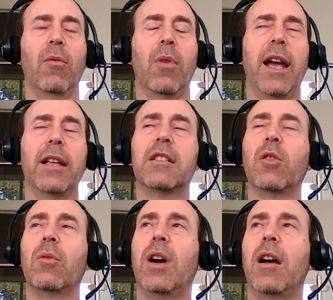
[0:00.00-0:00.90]
Right.
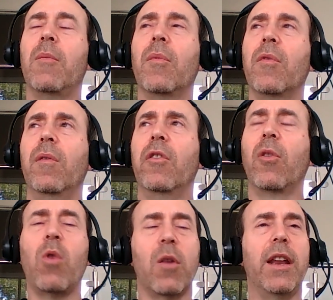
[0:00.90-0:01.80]
So
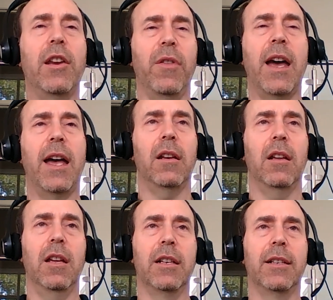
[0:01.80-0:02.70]
one way to do that
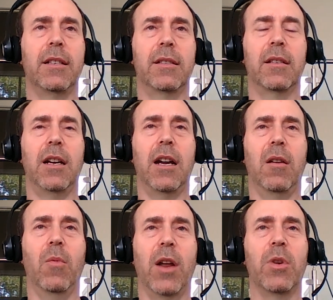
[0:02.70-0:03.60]
is
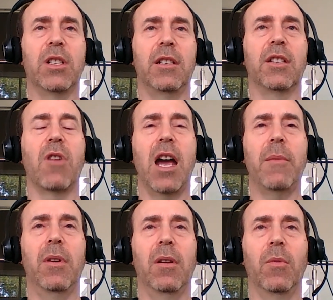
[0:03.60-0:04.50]
what I originally described,